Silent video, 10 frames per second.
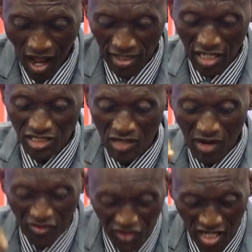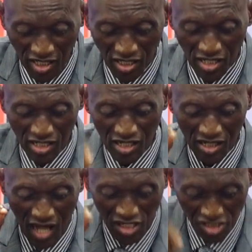Anasema dhiki
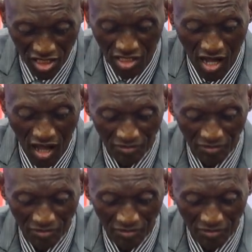na shida,